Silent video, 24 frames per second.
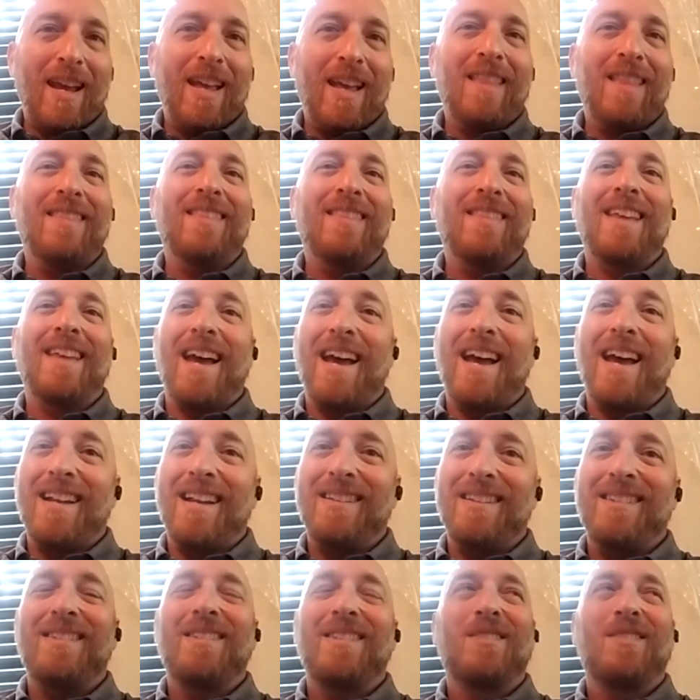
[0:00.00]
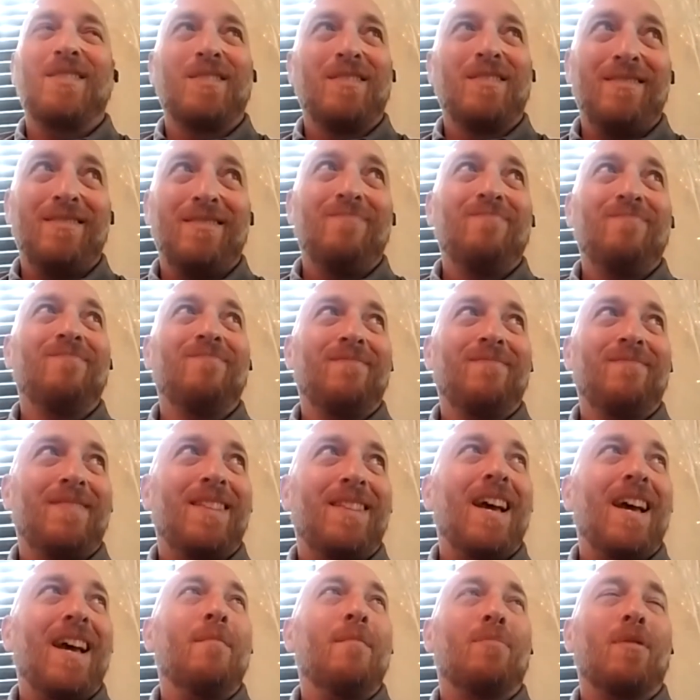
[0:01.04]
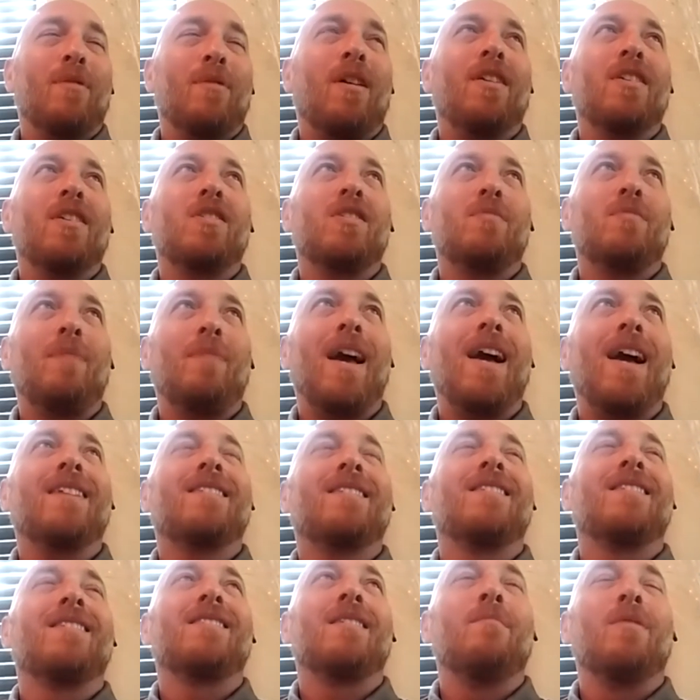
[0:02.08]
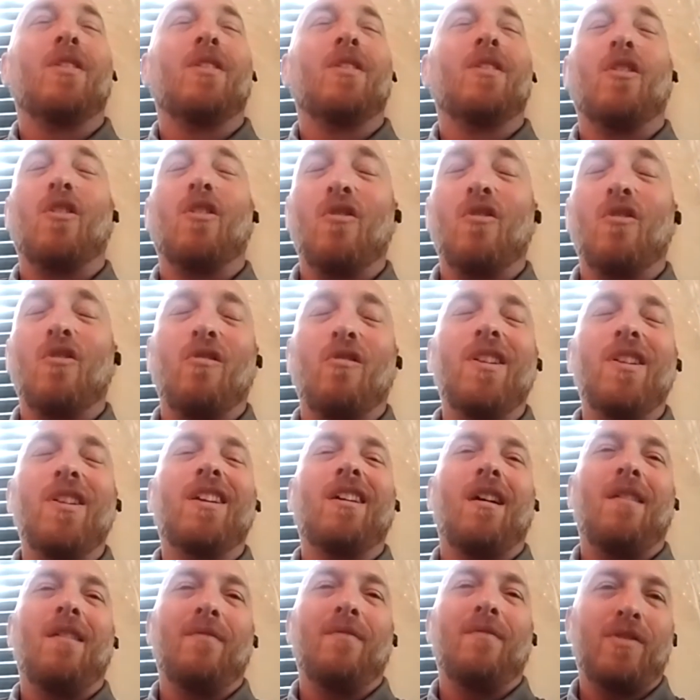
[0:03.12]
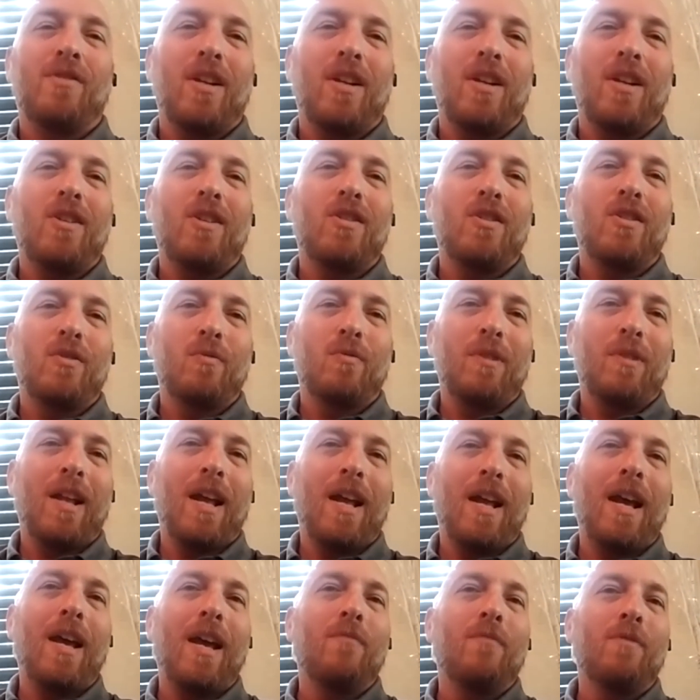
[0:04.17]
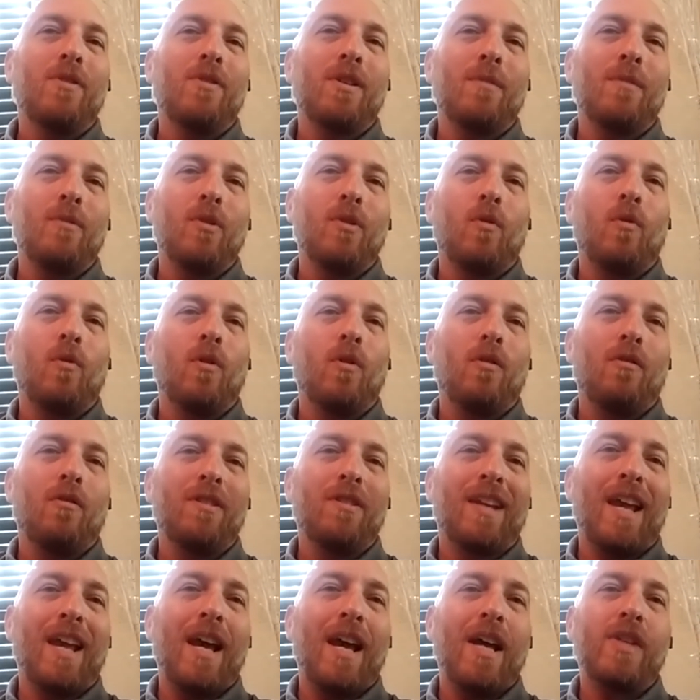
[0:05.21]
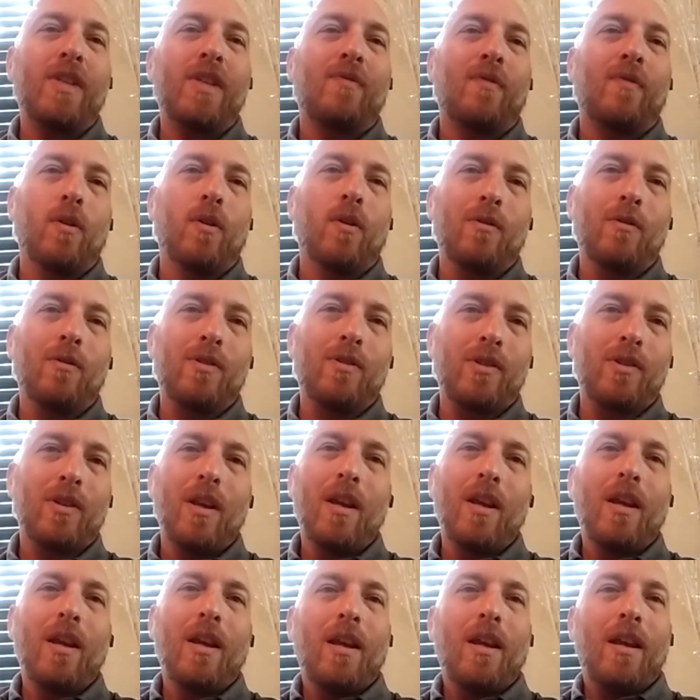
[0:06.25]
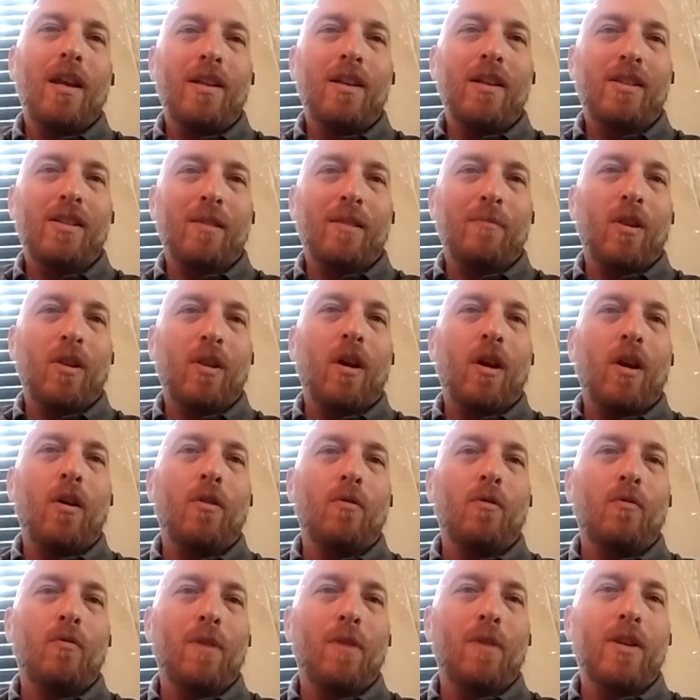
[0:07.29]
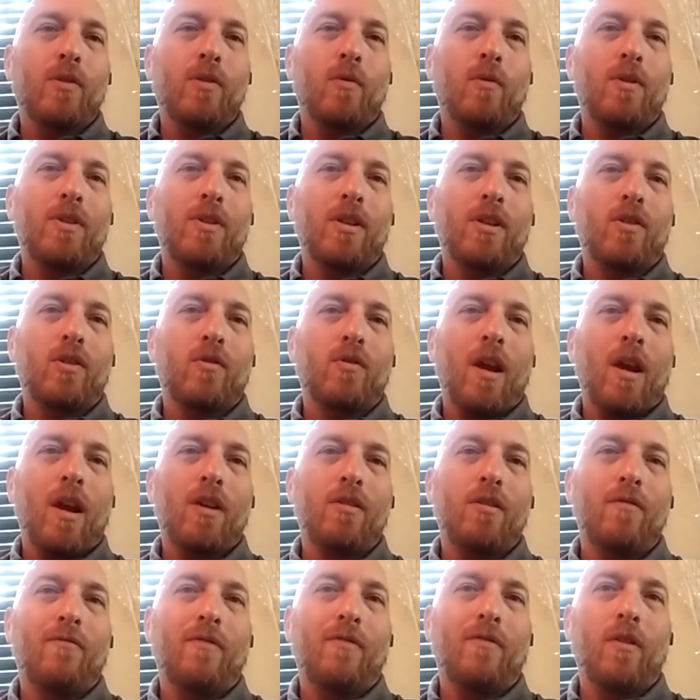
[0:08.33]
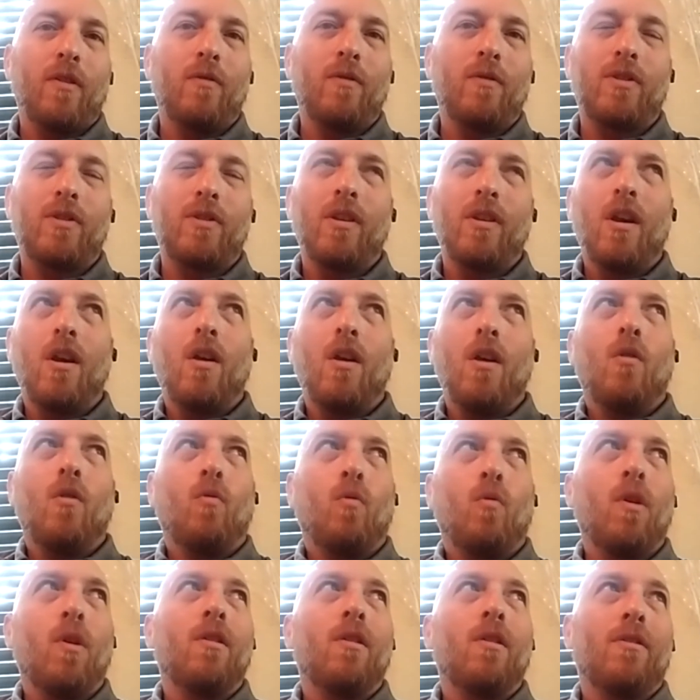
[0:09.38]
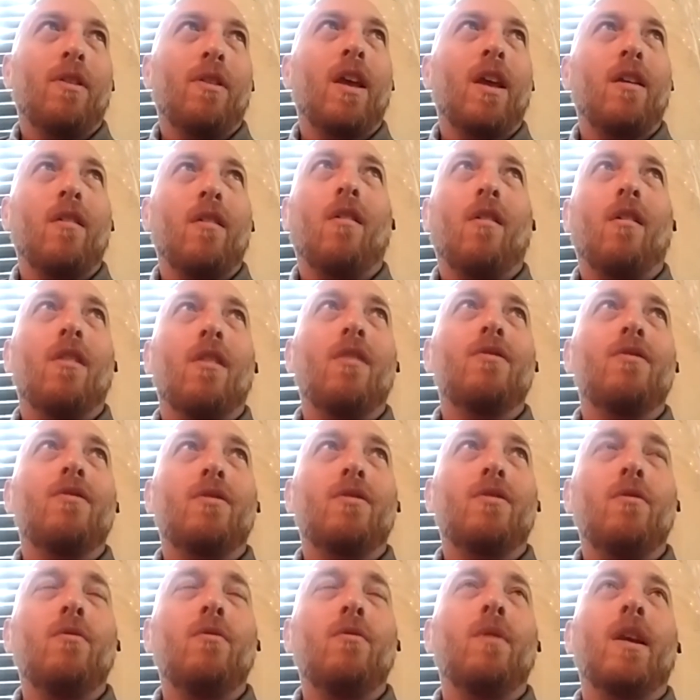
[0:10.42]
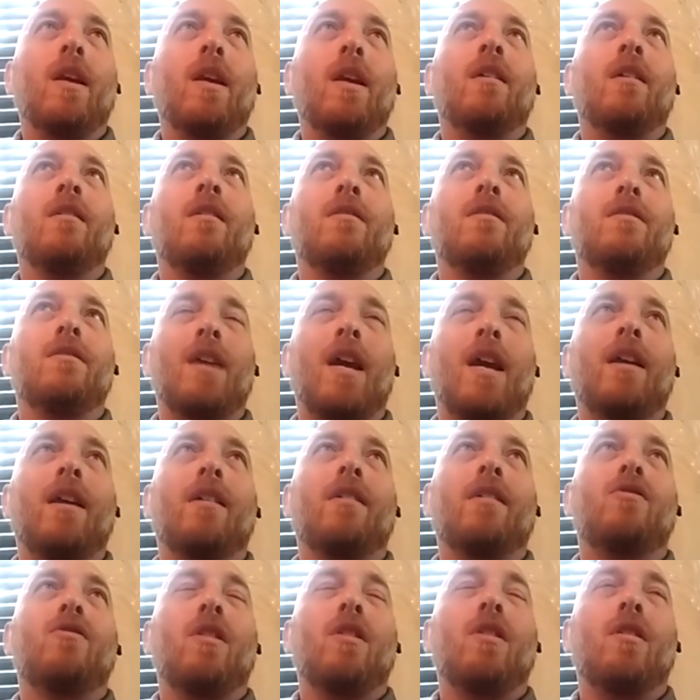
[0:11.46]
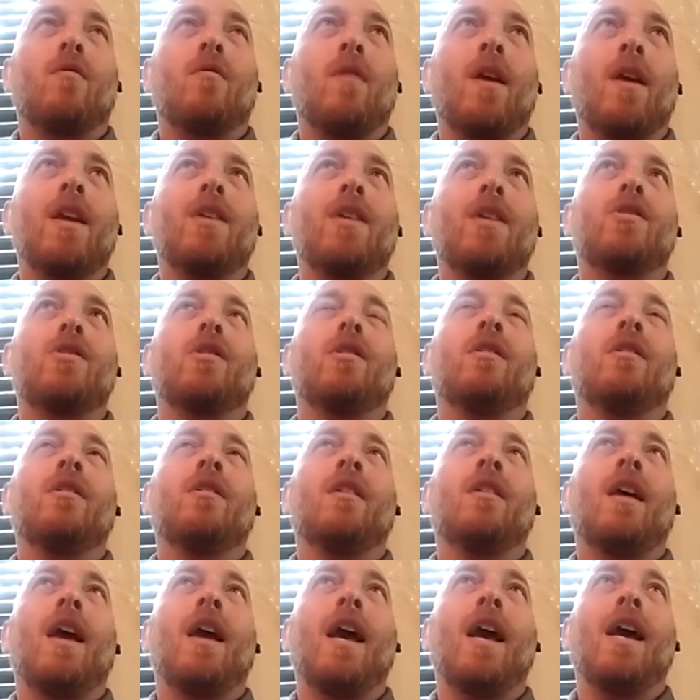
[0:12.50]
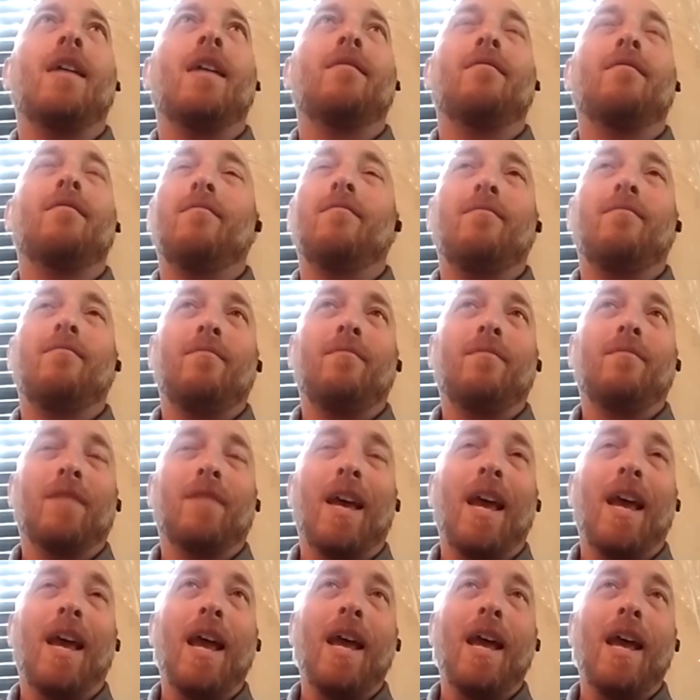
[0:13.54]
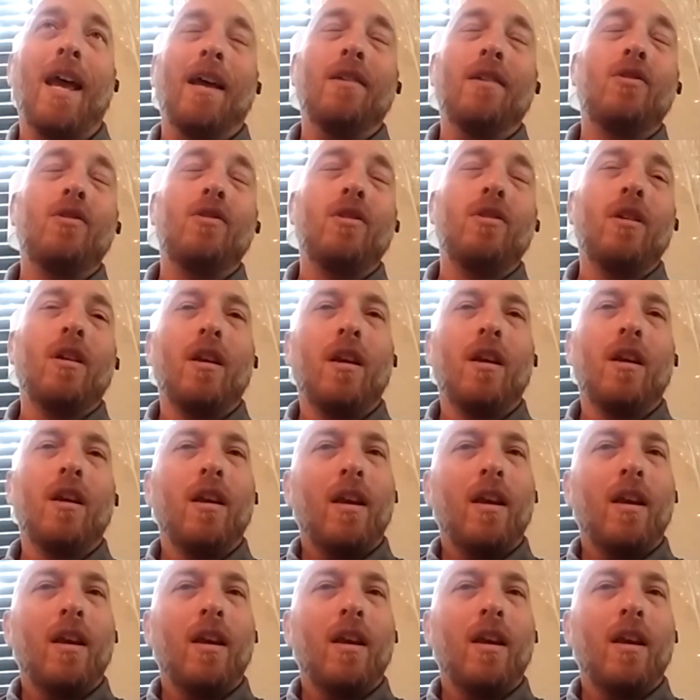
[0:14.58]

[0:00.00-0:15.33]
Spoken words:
And that's, that brought us back to some of the early conversations we'd had with some of the oil and gas folks and some of the other resource extraction folks, where they are doing data generation at the edge,